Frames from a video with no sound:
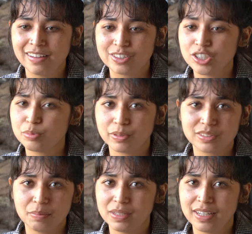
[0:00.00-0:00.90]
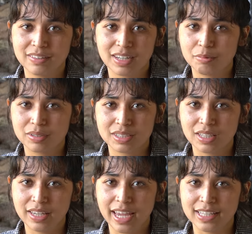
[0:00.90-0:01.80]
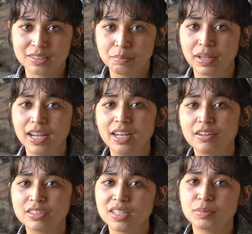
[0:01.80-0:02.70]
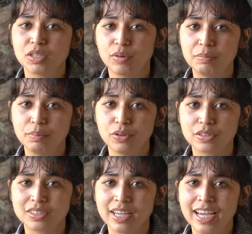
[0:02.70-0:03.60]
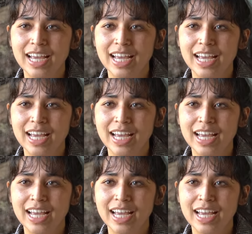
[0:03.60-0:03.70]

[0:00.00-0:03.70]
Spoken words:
She swears up and down that it wasn't the case, but in her subsequent books,